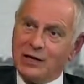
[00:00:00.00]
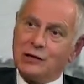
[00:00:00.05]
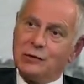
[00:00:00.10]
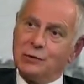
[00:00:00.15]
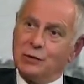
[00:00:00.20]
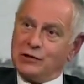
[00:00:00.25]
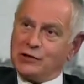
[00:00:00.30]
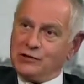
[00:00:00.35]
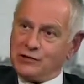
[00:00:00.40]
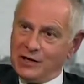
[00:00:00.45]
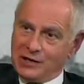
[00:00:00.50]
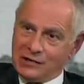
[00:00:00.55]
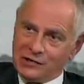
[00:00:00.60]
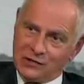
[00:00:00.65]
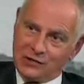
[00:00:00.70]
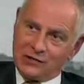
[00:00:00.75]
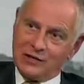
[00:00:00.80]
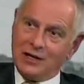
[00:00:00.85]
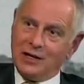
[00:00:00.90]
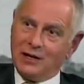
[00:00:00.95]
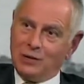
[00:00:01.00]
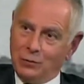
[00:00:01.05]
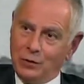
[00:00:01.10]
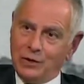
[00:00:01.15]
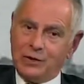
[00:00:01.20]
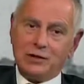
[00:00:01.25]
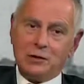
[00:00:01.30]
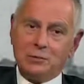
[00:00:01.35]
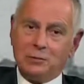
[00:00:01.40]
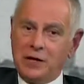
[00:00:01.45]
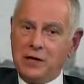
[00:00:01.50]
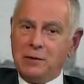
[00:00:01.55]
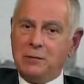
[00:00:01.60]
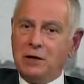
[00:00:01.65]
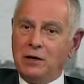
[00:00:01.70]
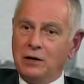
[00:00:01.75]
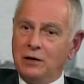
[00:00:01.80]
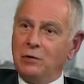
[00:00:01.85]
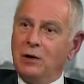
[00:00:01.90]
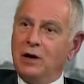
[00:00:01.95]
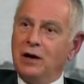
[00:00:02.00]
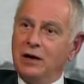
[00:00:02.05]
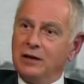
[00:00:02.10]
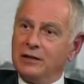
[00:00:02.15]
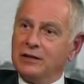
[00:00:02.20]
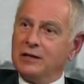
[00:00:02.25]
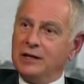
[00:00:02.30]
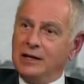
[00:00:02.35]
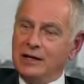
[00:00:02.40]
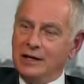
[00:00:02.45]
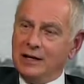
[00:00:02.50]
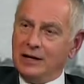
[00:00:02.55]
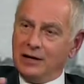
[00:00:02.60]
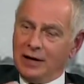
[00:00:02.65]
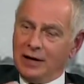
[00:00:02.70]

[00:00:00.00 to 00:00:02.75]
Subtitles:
to assist with the people who are the